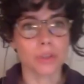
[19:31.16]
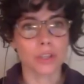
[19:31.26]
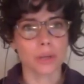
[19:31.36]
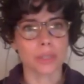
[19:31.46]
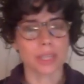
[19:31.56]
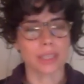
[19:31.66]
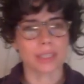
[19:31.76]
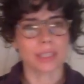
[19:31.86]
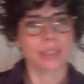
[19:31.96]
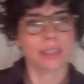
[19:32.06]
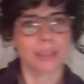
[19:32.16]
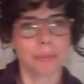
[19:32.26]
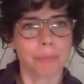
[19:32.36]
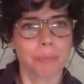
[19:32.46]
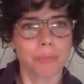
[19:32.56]
co-sign that.
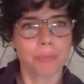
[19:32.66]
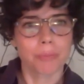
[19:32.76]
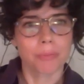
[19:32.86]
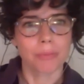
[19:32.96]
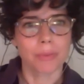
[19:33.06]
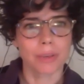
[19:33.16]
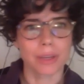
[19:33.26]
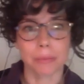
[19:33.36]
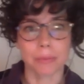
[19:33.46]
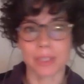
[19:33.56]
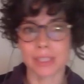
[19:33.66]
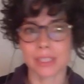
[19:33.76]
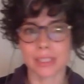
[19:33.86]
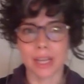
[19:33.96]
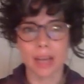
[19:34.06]
Um, yeah, this is
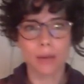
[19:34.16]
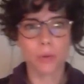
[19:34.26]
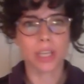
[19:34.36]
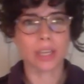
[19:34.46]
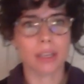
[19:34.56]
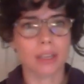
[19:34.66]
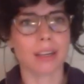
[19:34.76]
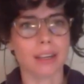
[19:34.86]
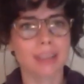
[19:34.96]
not working. Uh,